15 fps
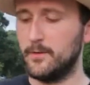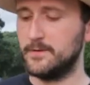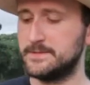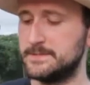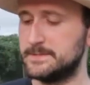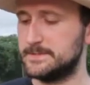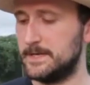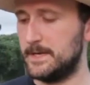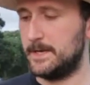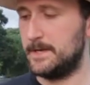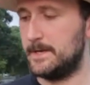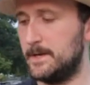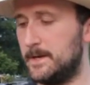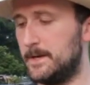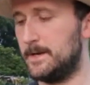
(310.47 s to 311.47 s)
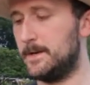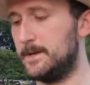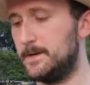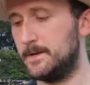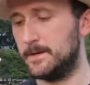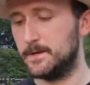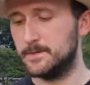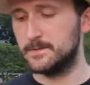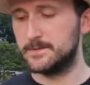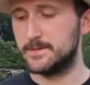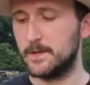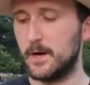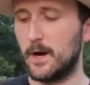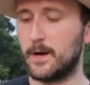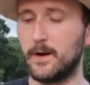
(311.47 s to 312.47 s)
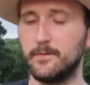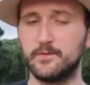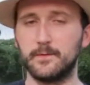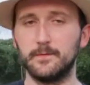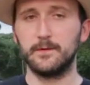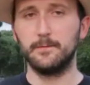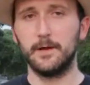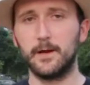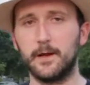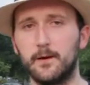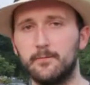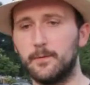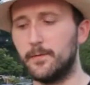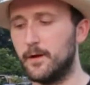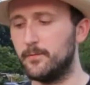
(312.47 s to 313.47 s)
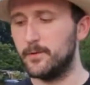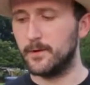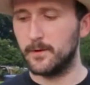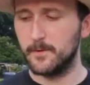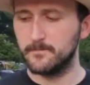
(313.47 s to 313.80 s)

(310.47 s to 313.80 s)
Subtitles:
This is the cigar comes from the Dominican Republic.